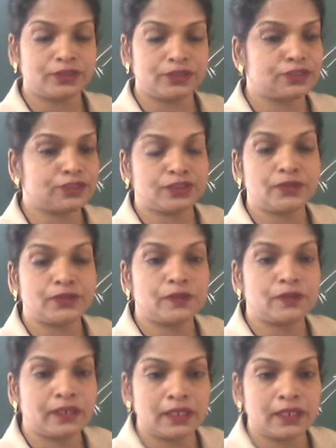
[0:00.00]
this is due to
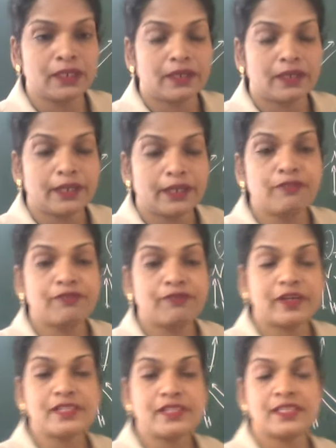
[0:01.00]
the
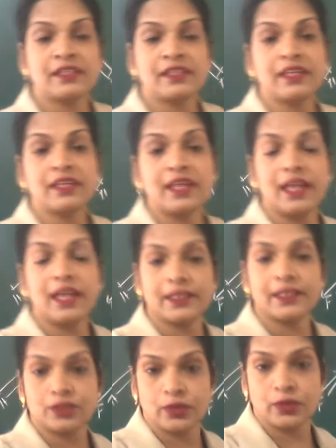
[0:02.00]
difference in the
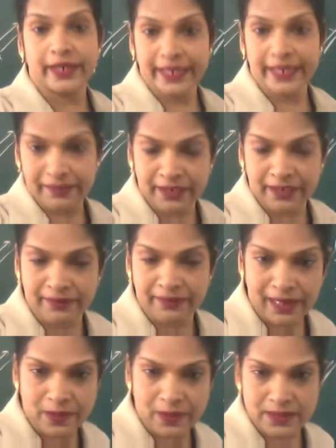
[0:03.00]
electronegativity
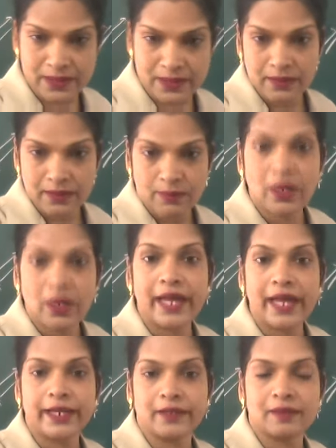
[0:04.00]
values.
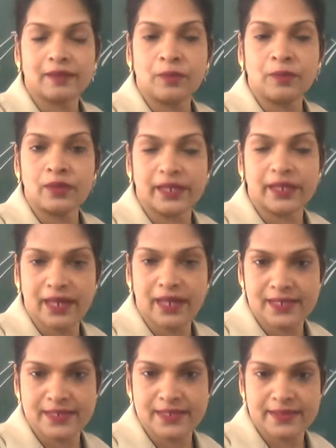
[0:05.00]
Polarity of the bond
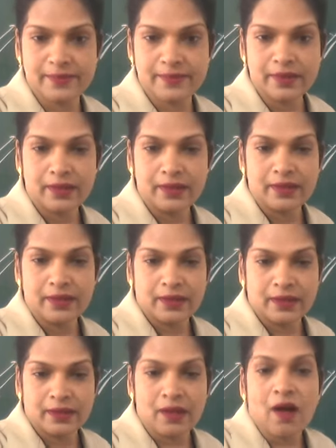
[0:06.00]
arises.
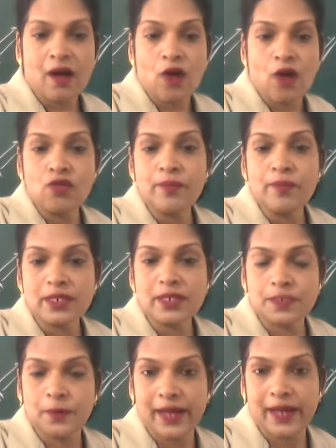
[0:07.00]
Now how much
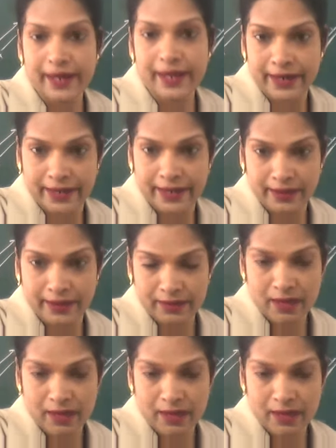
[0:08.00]
polarity?